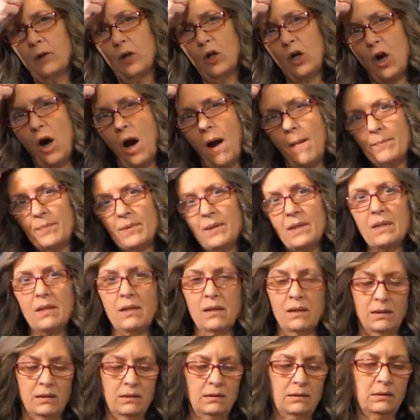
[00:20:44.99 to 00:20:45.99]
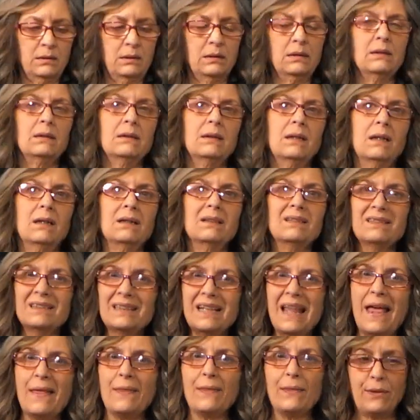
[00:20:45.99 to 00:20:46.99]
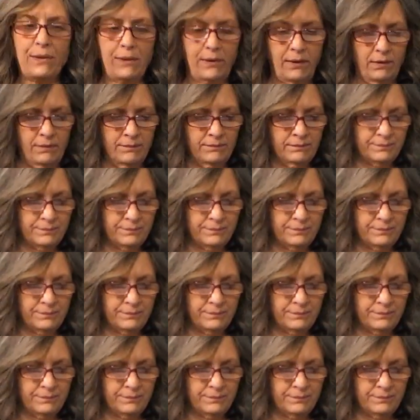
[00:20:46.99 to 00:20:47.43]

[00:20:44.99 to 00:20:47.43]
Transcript: cropped length.